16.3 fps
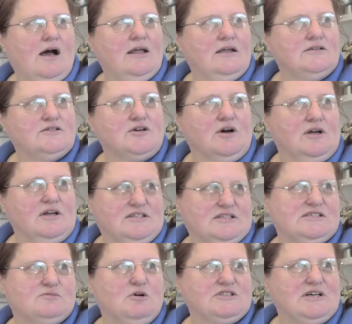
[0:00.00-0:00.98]
I enjoy it.
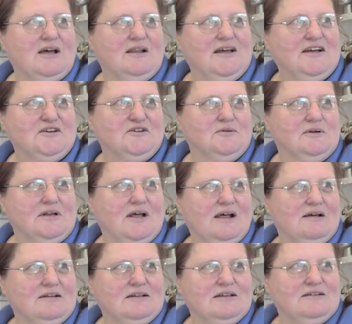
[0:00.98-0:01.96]
It's what I like doing.
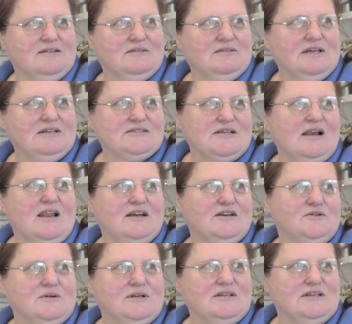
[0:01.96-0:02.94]
Things I like
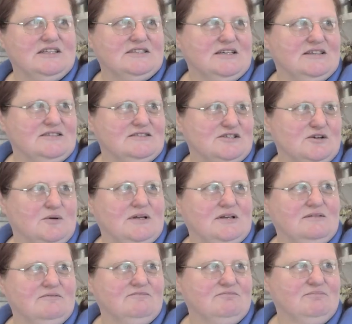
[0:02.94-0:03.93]
doing, knitting, sewing,
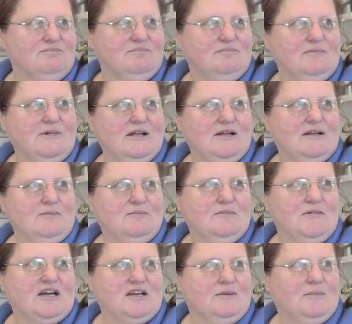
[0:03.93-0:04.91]

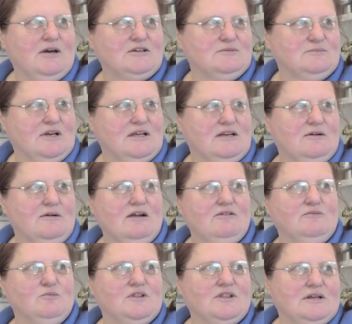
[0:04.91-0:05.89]
so mucking about and playing around
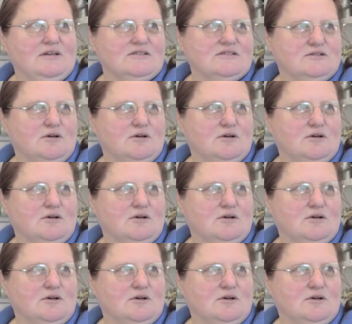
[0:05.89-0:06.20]
with things.